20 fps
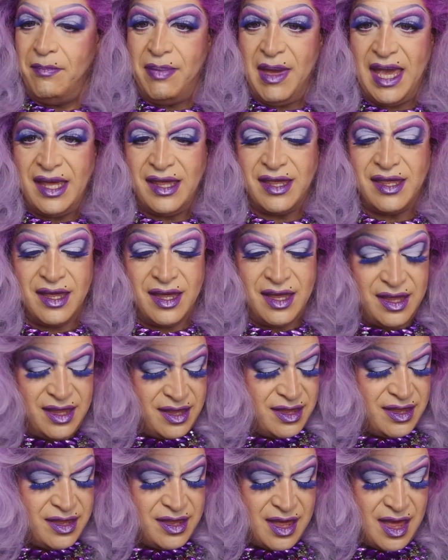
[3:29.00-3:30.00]

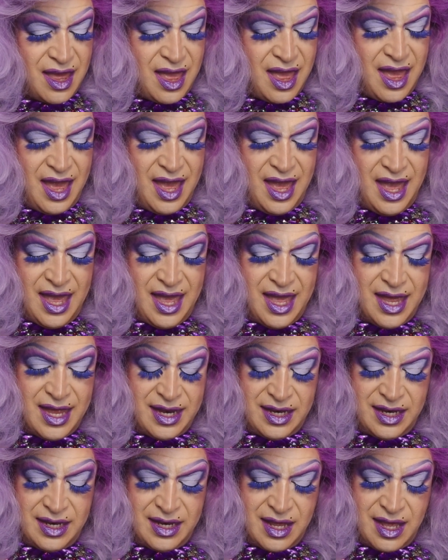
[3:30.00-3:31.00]
bases
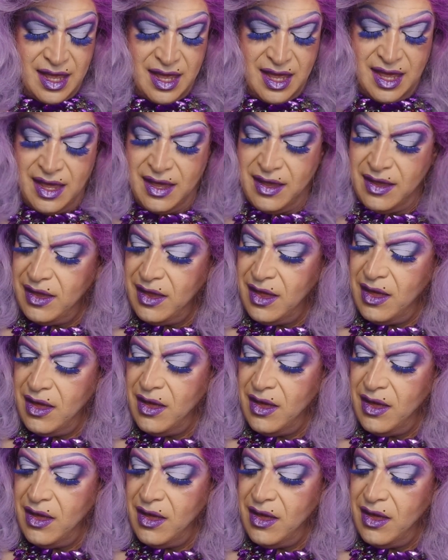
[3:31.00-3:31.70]
and uh,